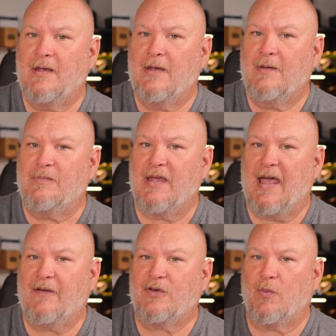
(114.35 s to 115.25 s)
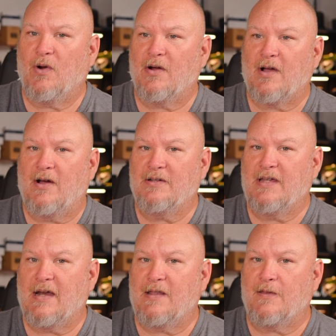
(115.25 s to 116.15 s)
but you have to work on
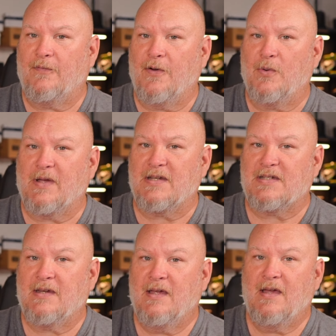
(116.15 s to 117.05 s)
getting the focus.